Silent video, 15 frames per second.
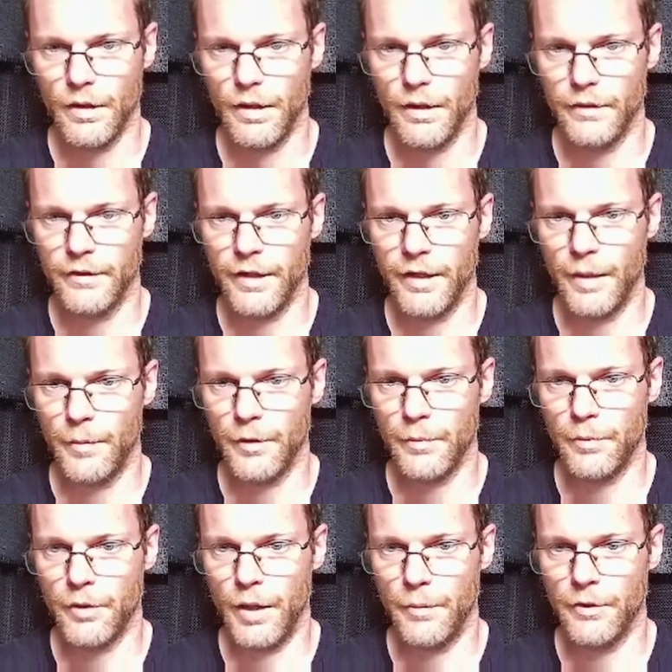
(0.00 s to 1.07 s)
dynamic
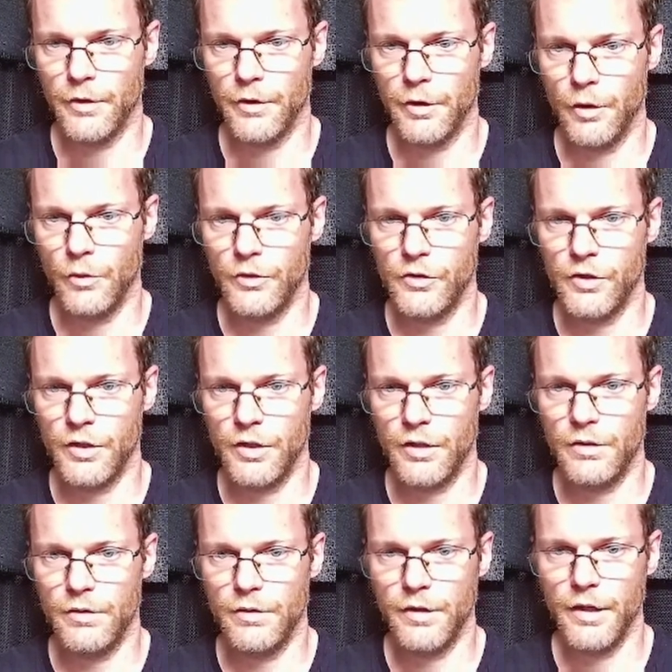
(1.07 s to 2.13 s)
parameter nodes
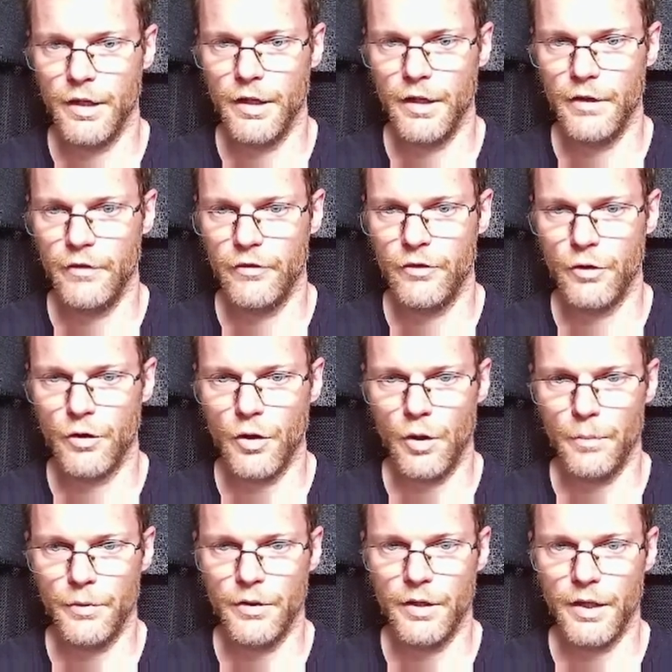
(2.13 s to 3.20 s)
here. If you
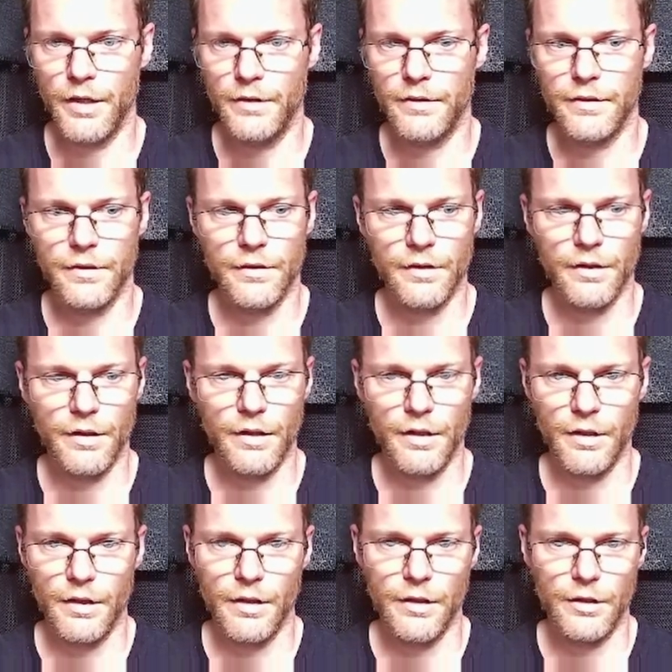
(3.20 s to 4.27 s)
copy that,
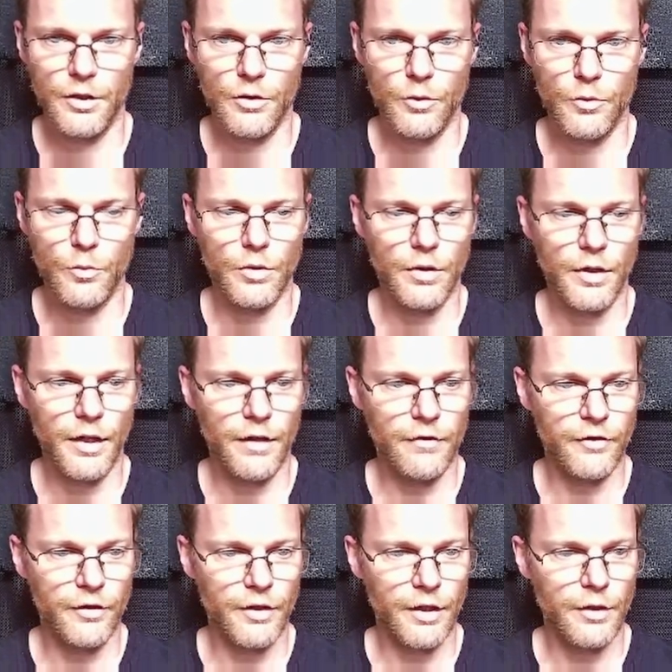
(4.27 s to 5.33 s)
you will have
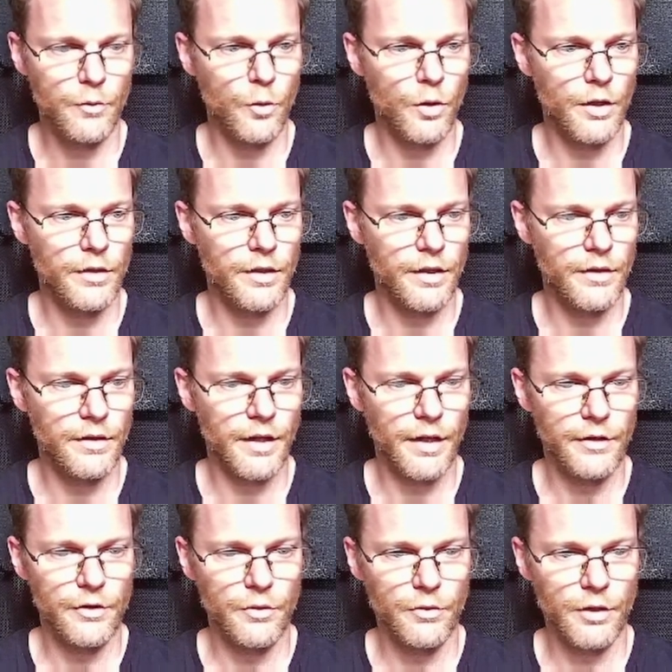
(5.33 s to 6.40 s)
another one, and then
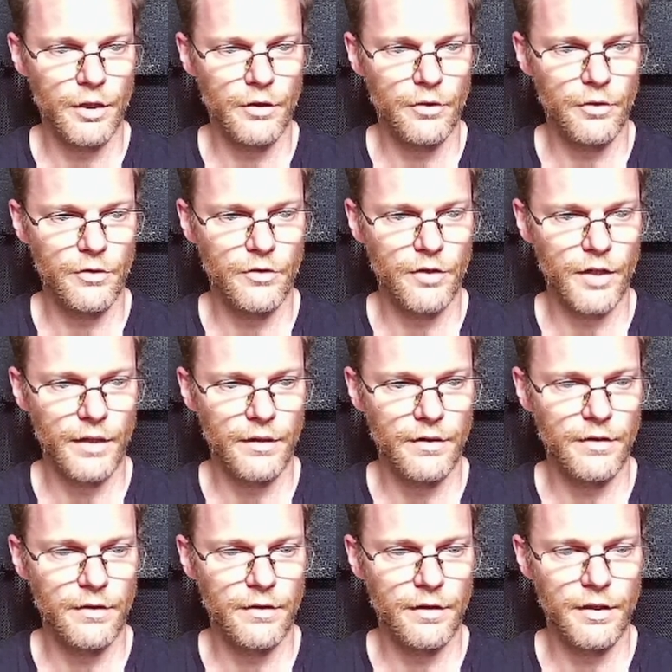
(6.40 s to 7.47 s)
you need to set
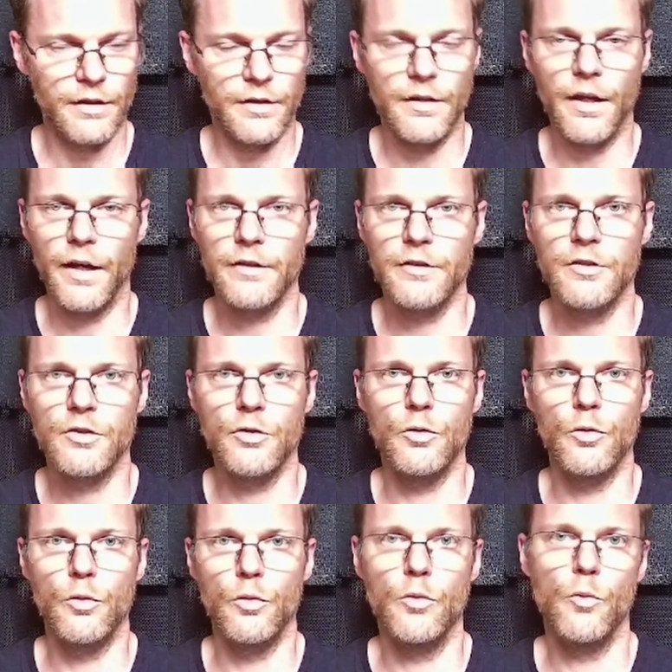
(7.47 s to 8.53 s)
the index
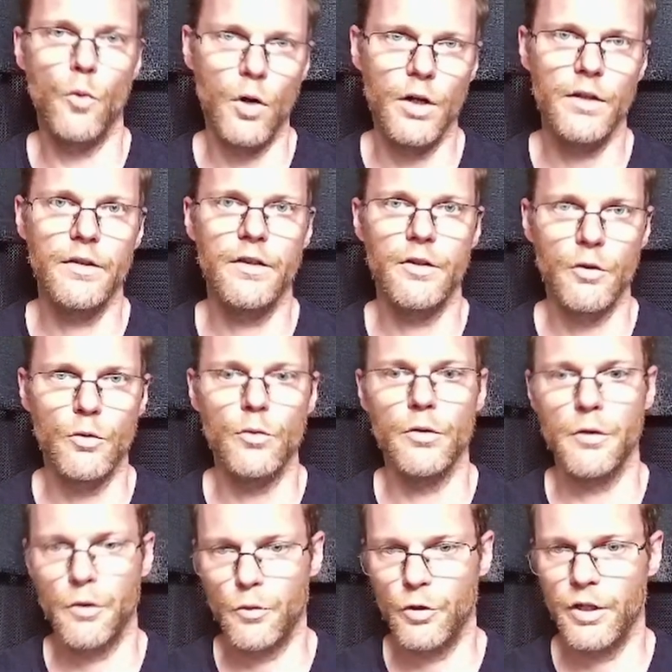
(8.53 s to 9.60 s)
to 1, 2, and
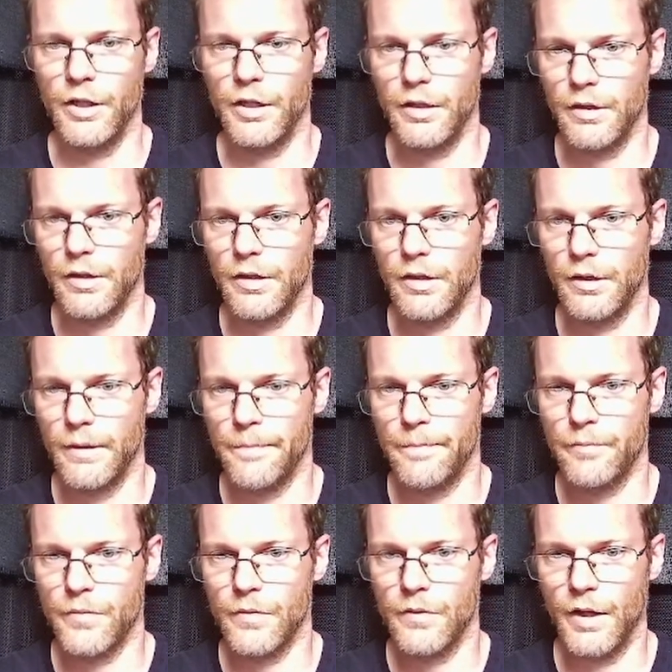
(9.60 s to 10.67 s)
3.
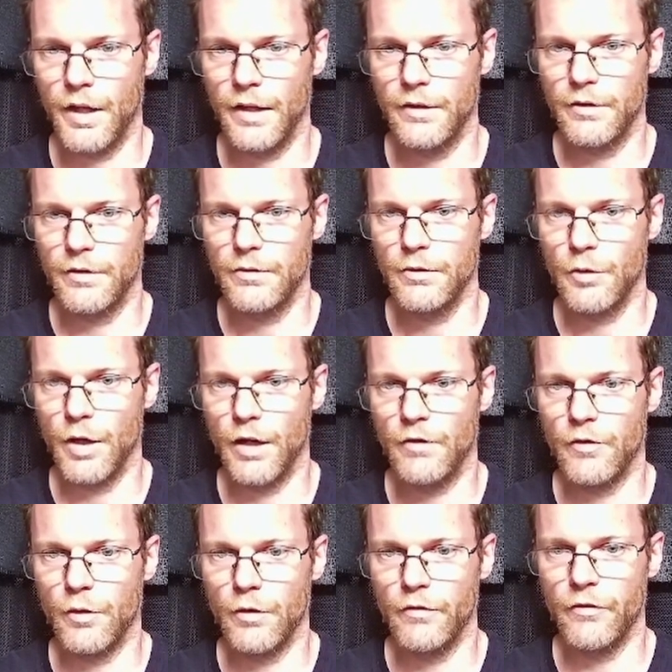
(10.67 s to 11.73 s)
Then you have
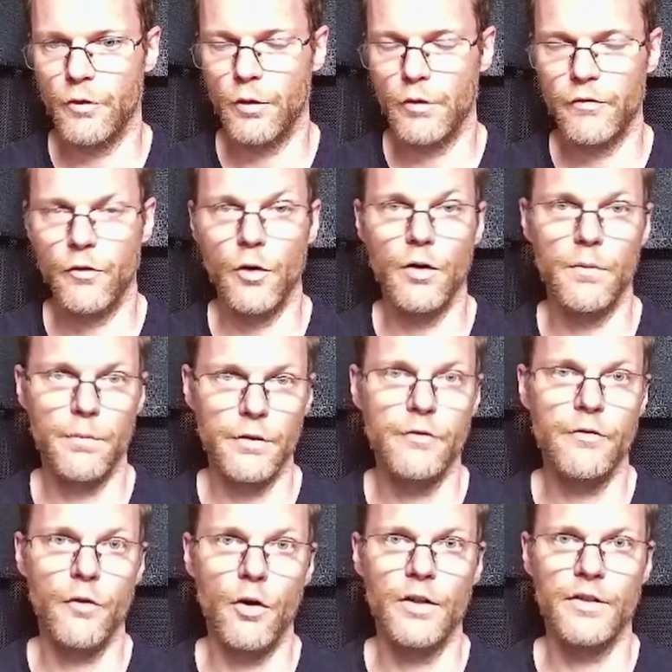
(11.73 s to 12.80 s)
all 4, but
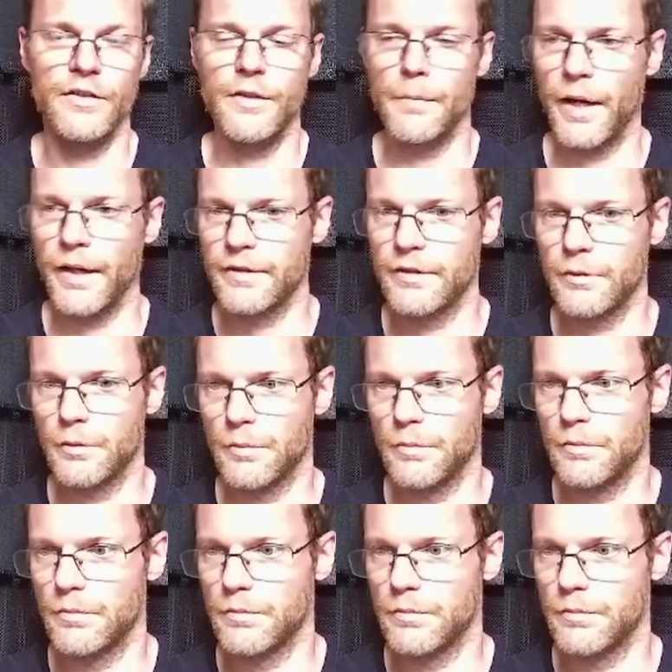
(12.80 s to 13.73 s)
4 is the maximum.